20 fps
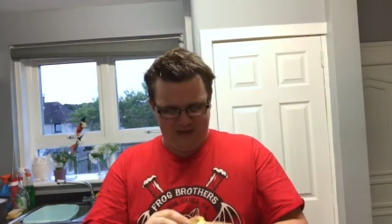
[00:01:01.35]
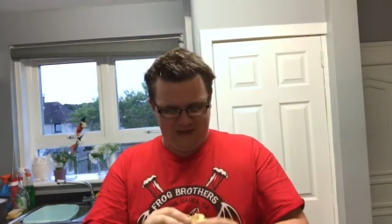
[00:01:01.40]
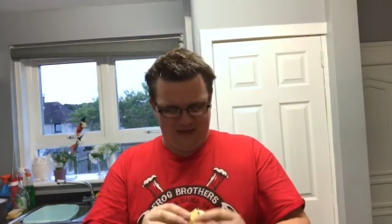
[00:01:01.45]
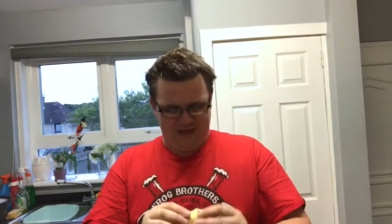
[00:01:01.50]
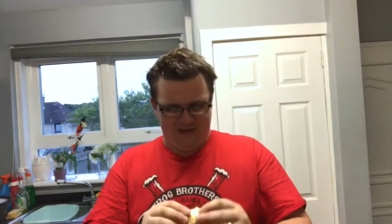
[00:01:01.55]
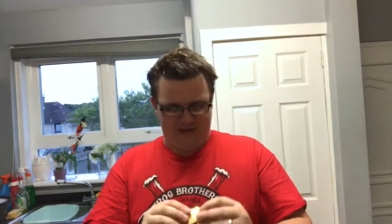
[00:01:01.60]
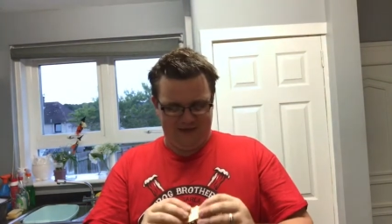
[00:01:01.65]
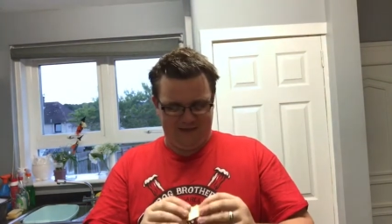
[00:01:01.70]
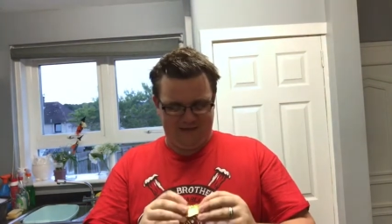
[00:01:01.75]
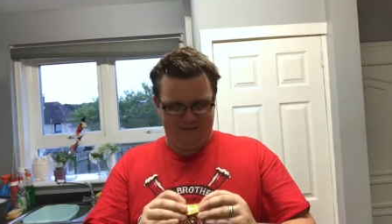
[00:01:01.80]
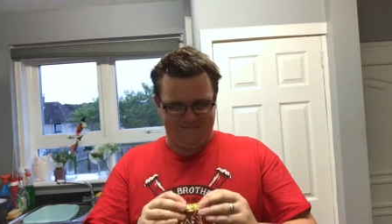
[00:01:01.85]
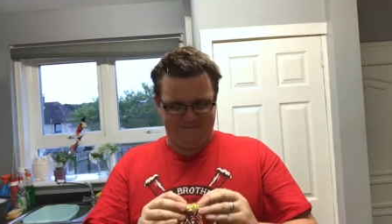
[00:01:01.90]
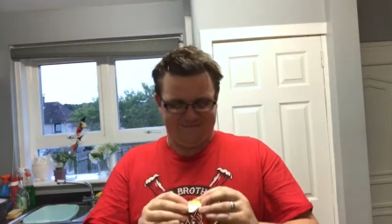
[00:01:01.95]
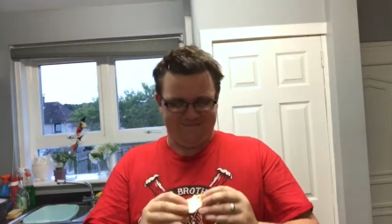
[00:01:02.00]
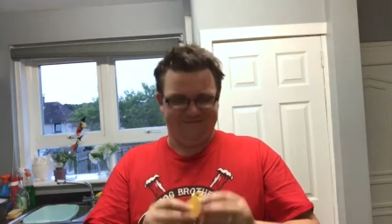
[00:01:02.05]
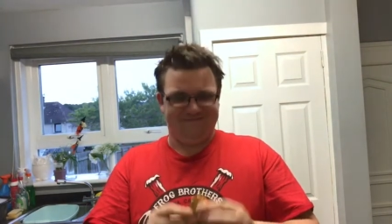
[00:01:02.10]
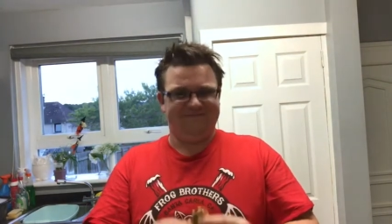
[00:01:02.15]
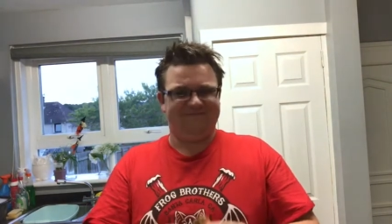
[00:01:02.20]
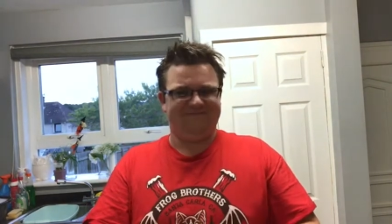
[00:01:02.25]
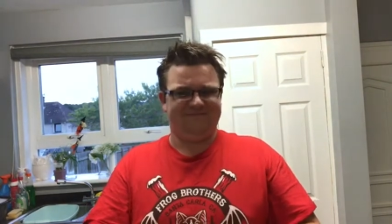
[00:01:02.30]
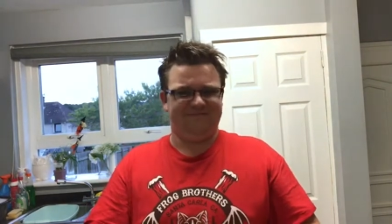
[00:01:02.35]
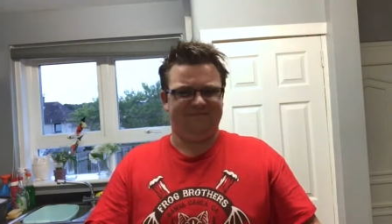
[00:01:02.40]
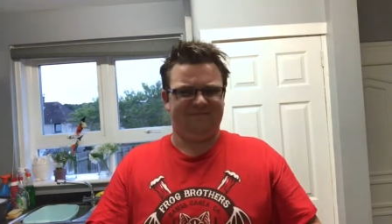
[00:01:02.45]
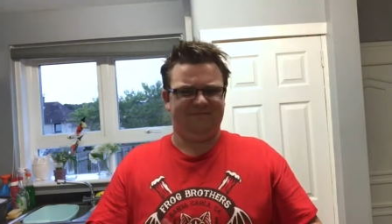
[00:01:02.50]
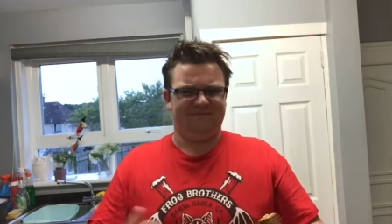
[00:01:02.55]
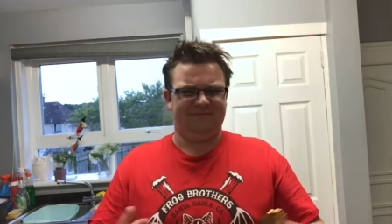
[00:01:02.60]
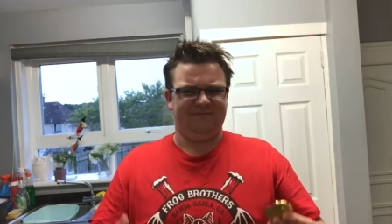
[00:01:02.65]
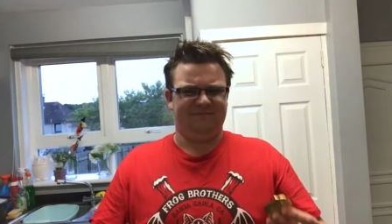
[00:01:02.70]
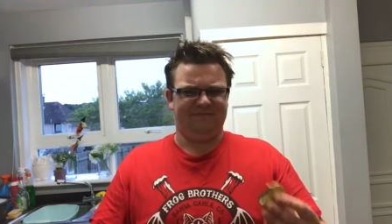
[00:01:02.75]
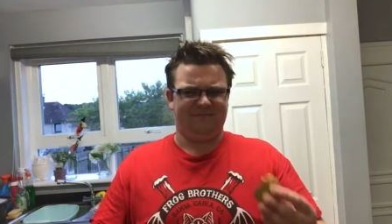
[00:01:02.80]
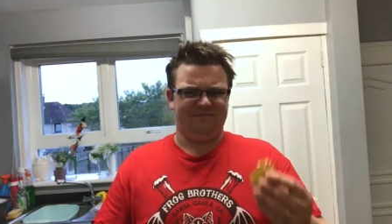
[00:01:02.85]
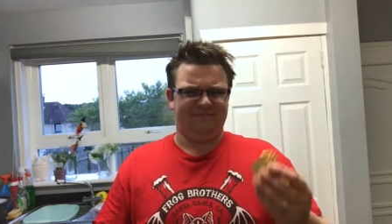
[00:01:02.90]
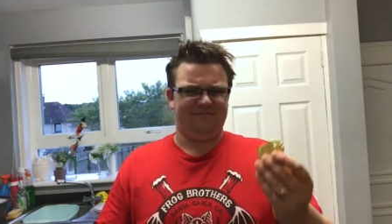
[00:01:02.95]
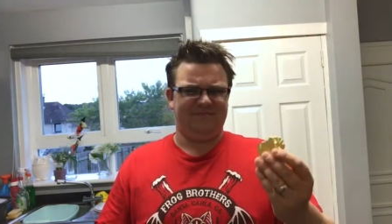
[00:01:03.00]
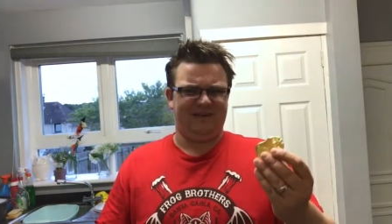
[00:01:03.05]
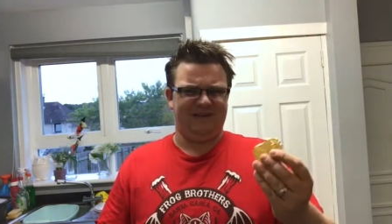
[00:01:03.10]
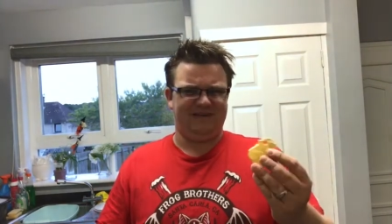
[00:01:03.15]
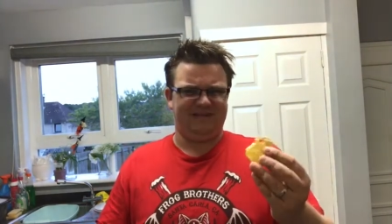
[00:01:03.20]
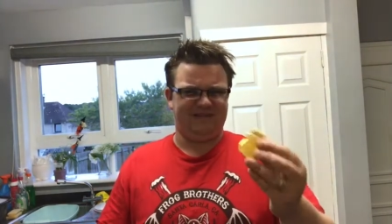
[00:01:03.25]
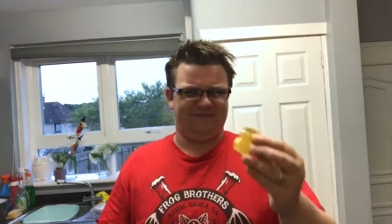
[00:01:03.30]
Uh,
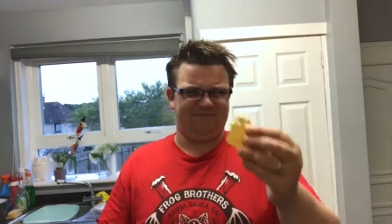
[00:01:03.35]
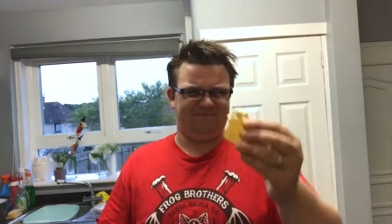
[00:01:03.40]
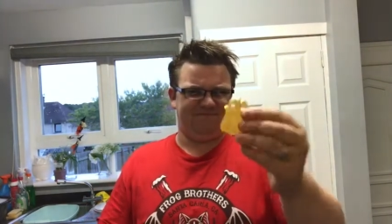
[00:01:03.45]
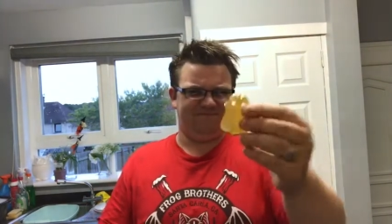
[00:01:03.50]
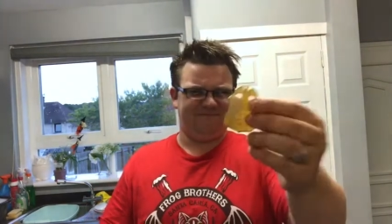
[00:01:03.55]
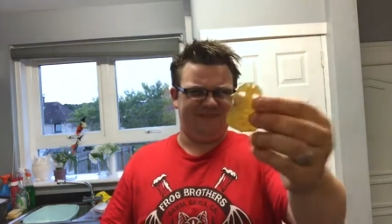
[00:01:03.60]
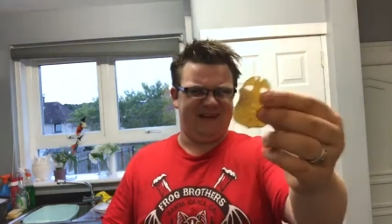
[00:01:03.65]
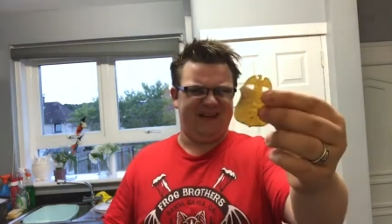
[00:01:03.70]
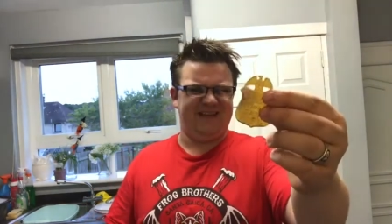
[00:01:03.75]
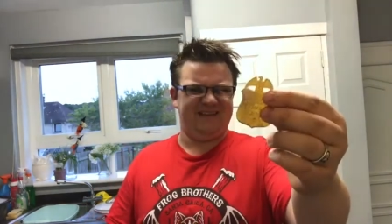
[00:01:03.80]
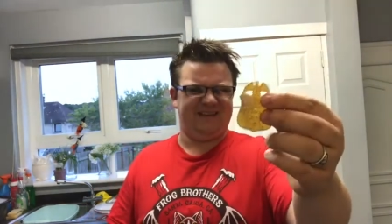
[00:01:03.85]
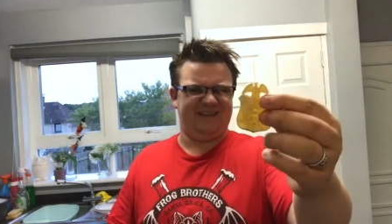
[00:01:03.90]
it's a, it